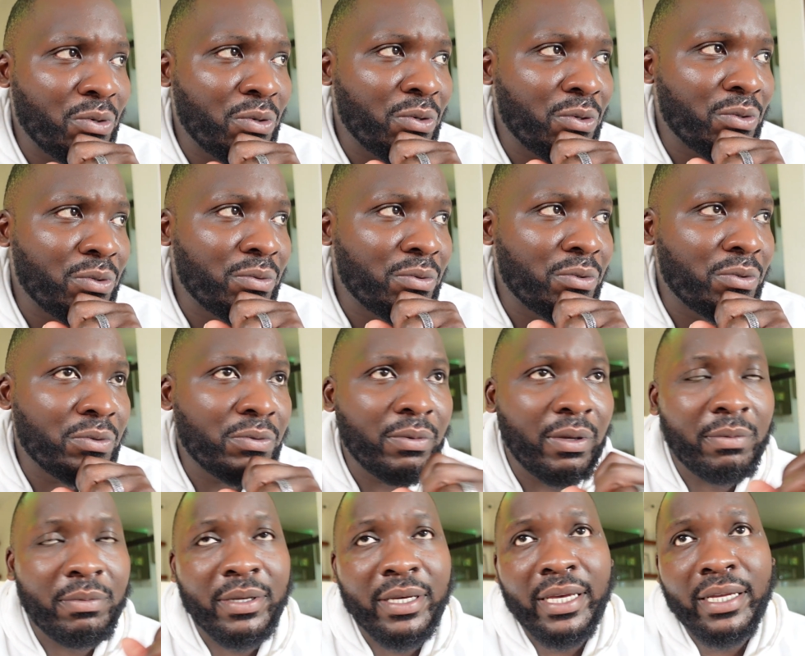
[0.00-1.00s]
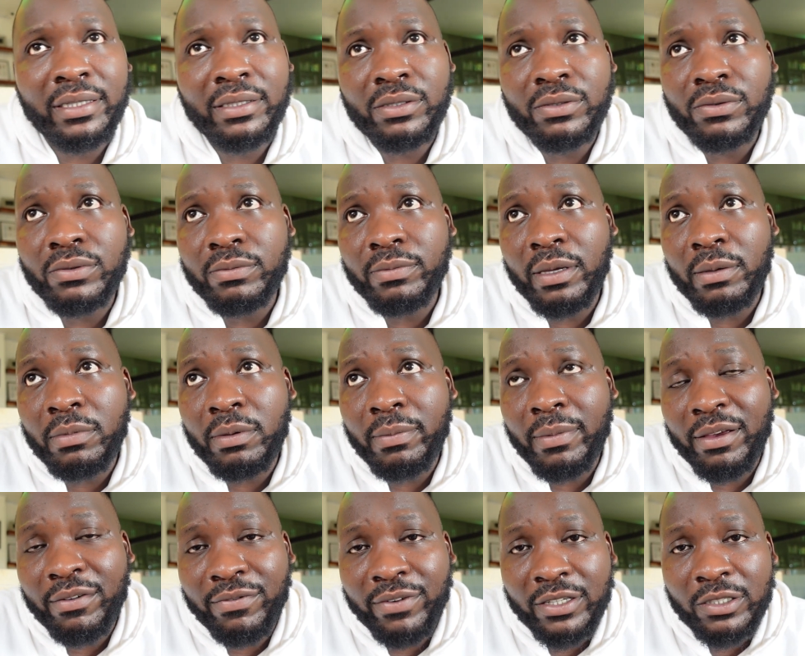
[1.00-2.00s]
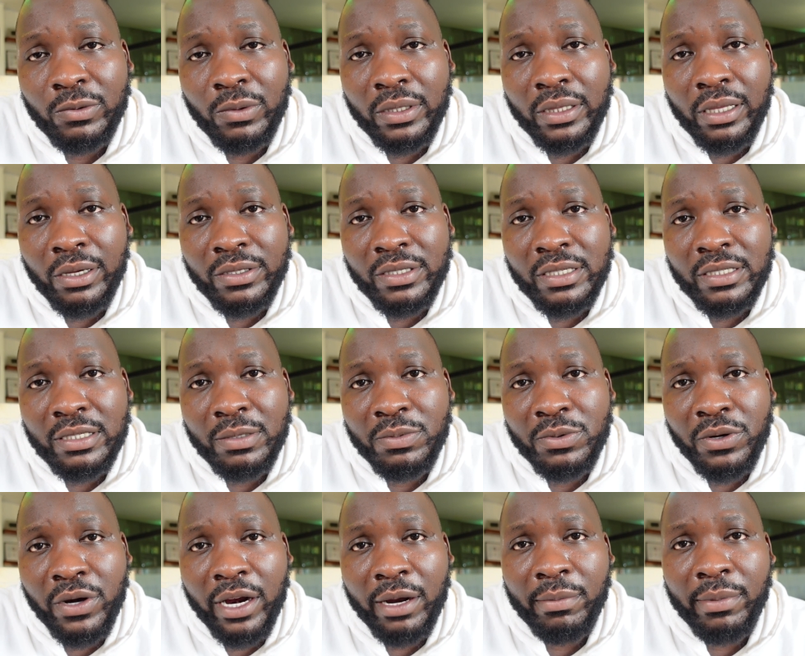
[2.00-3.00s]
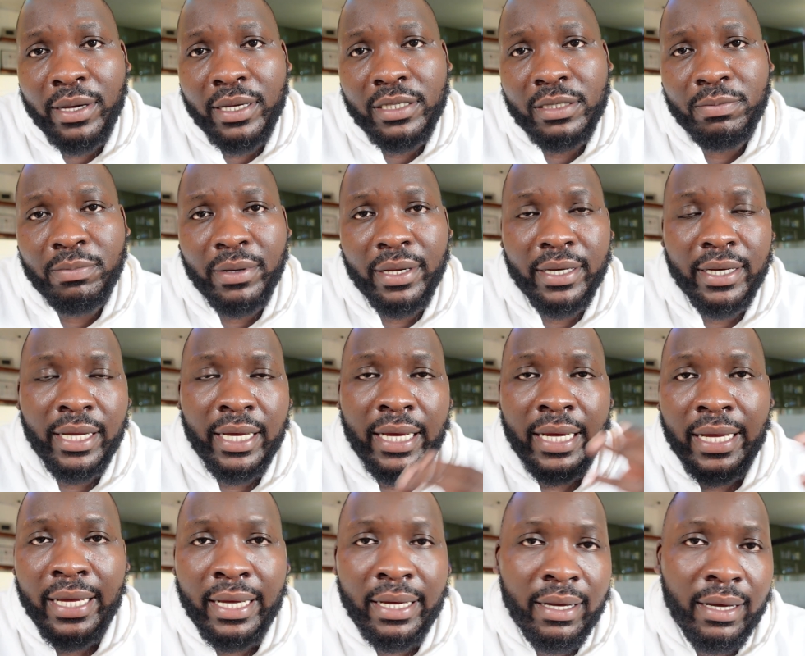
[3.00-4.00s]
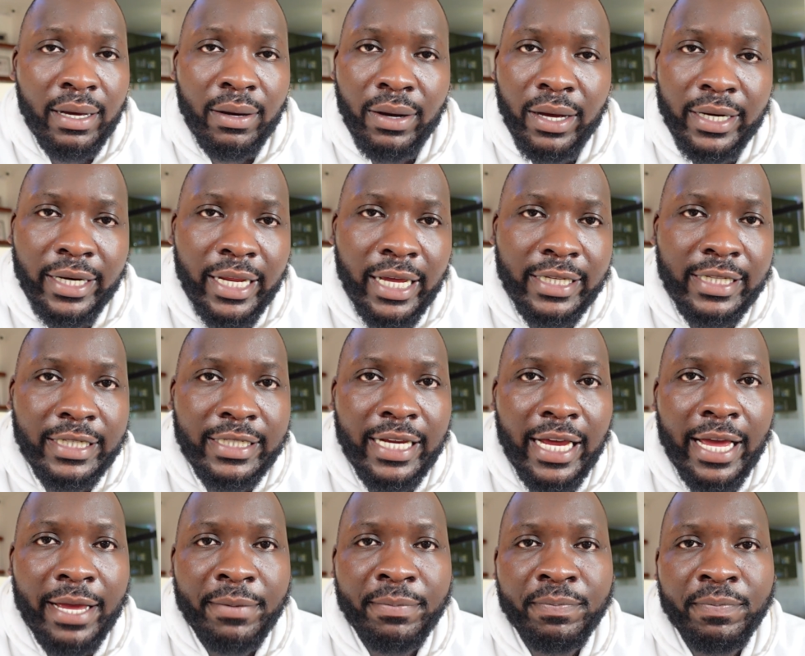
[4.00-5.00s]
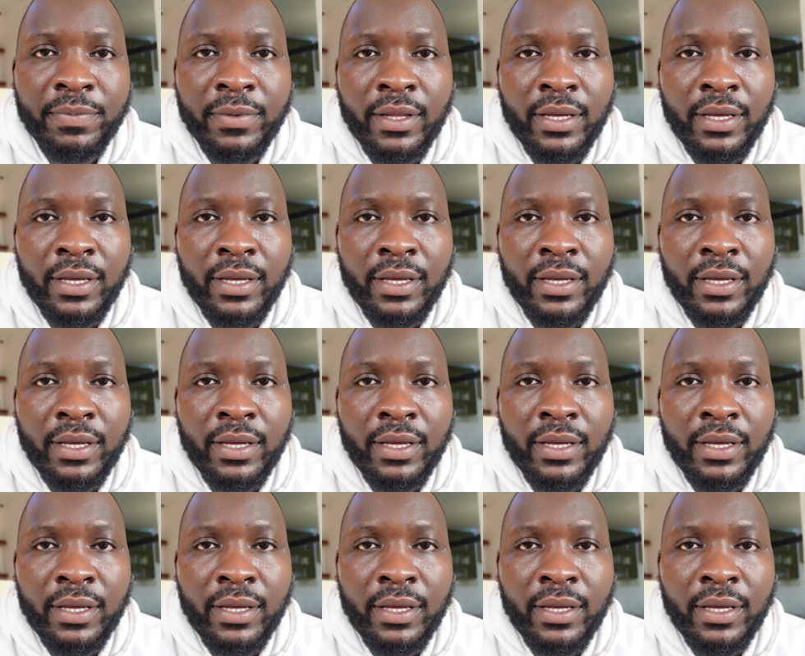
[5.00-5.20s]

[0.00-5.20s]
or to maybe get to maybe my first 1,000 subscribers, but a day at a time,